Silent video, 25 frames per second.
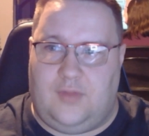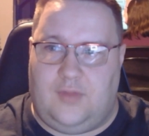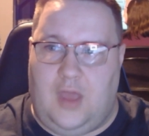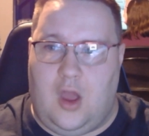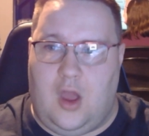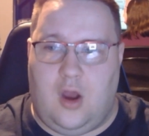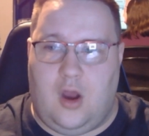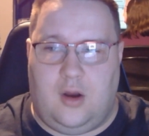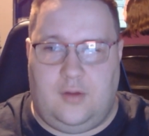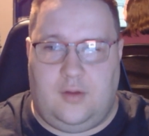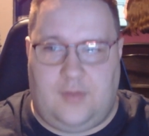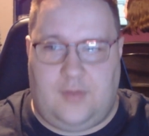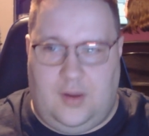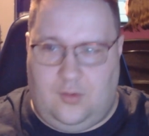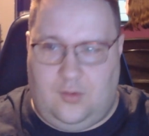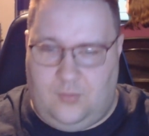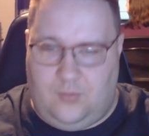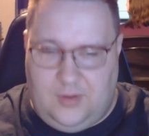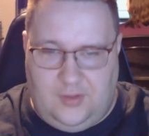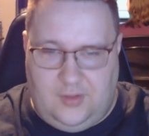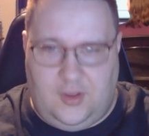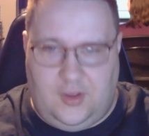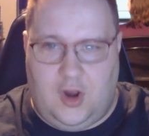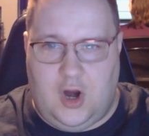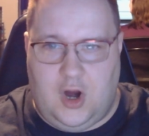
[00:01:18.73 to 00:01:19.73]
They're
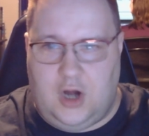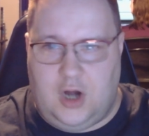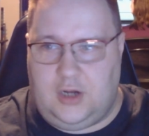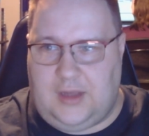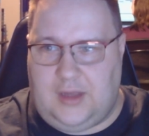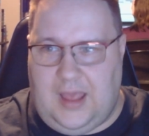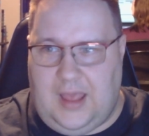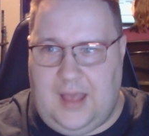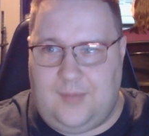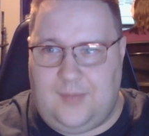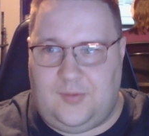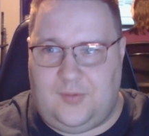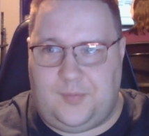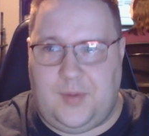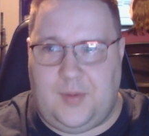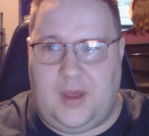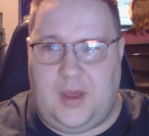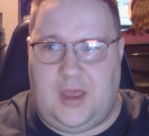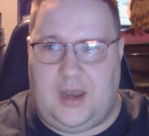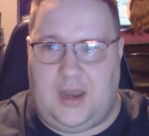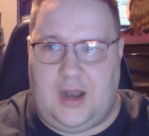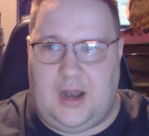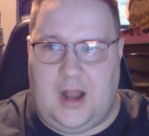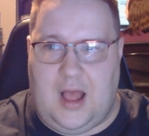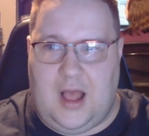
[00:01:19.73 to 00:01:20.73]
really hard games,
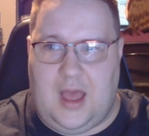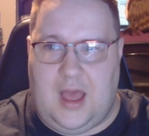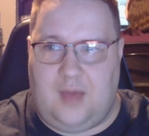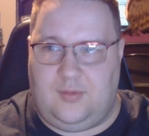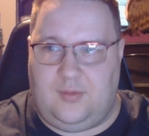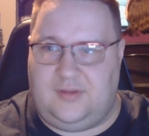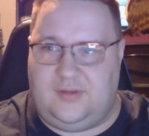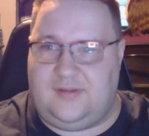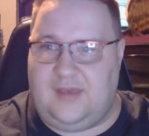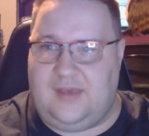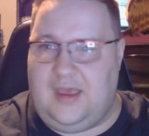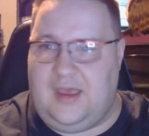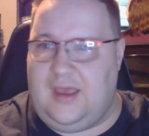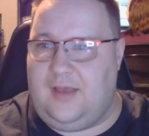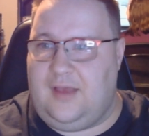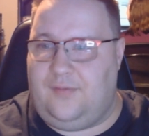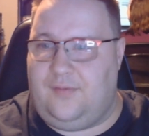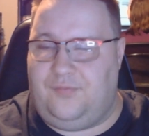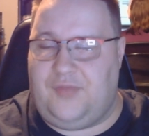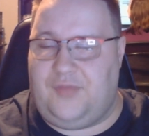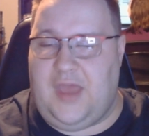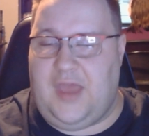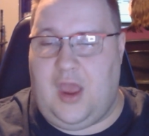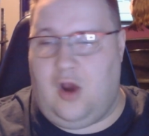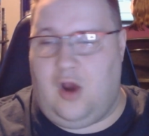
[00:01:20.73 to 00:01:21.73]
but I would
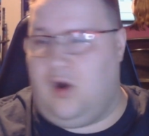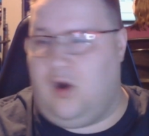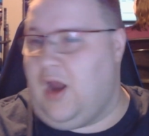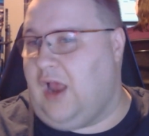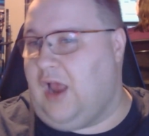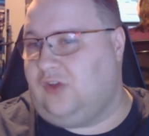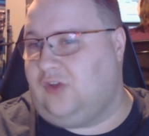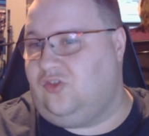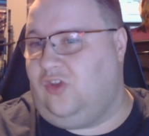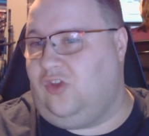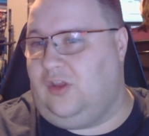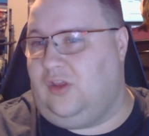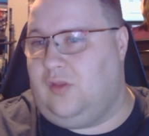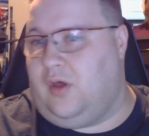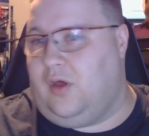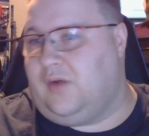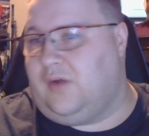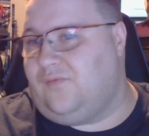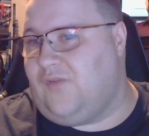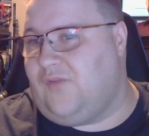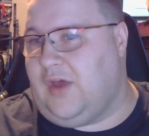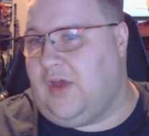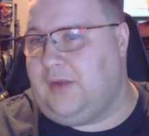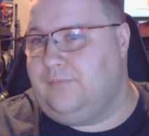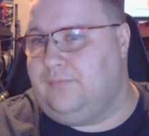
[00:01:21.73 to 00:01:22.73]
say they are actually a
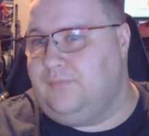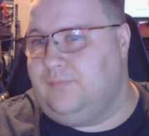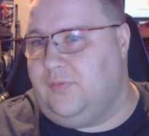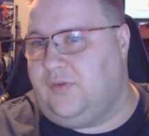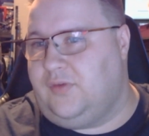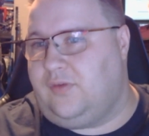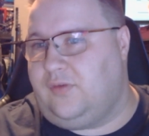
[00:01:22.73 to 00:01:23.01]
lot of fun.